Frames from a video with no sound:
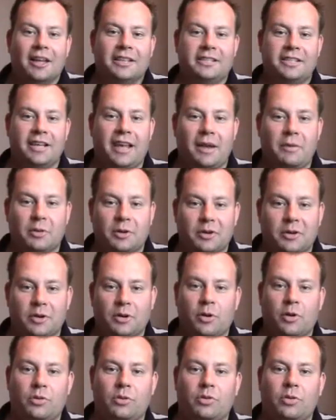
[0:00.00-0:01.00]
Today we're going
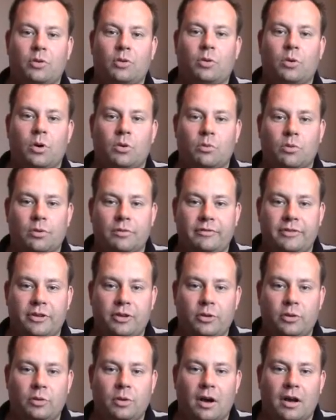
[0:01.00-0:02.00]
to go through a
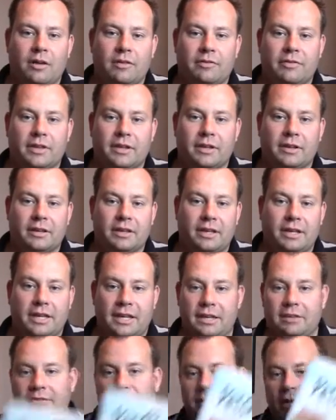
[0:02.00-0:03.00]
review of the
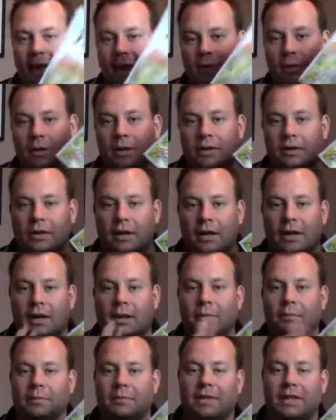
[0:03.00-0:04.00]

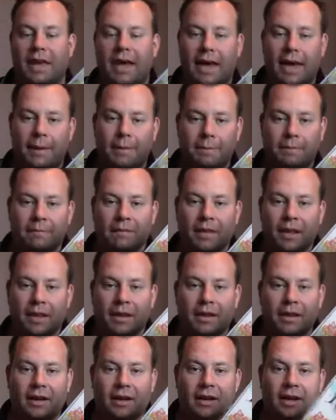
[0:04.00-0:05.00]
Keyflower game,
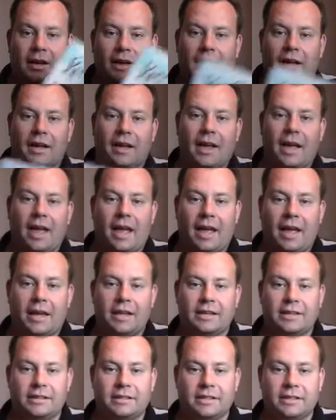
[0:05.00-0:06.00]

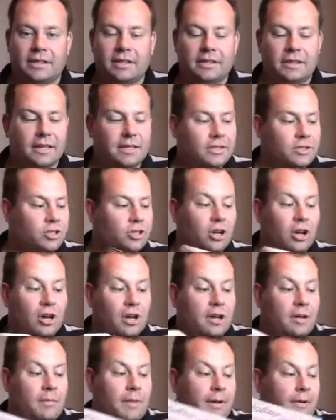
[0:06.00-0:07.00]
and let's
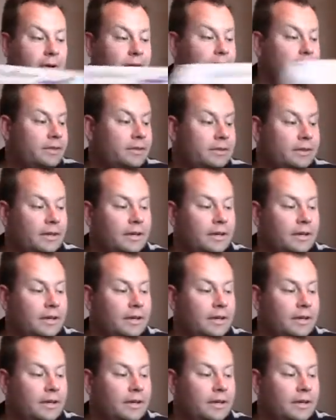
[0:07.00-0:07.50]
talk about it.